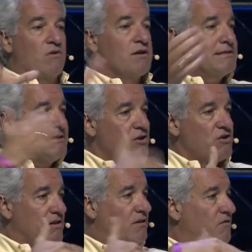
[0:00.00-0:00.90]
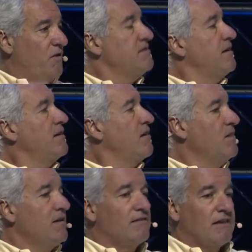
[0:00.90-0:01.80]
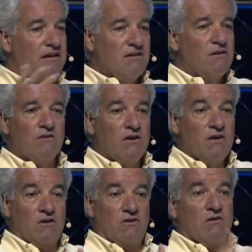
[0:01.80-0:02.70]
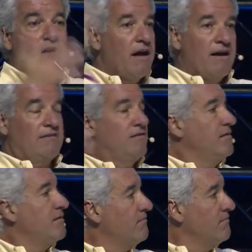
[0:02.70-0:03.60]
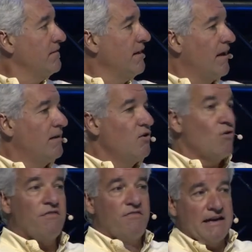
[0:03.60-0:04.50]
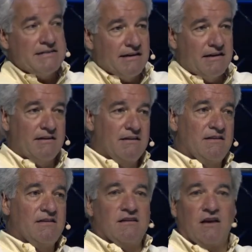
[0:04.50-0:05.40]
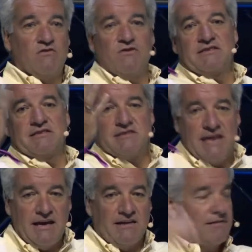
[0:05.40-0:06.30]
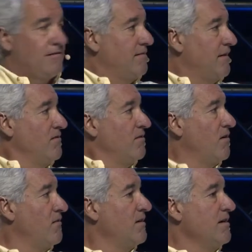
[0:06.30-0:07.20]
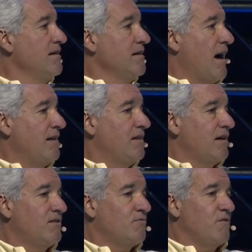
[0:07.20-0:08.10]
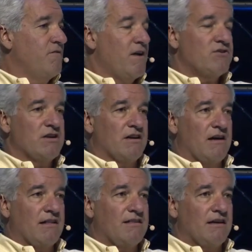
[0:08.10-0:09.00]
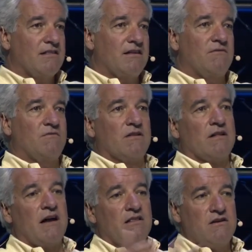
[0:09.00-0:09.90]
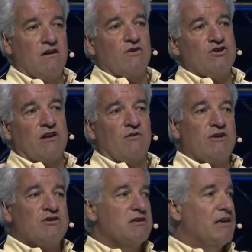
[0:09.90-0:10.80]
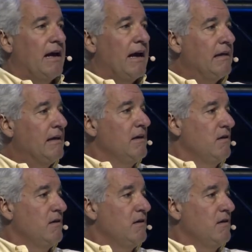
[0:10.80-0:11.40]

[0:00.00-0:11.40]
your organization that is fixated on me? And they say, Andy, you're honest, and you're authentic, and you just say it. And, I think it's refreshing. I think that a lot of the younger generation today,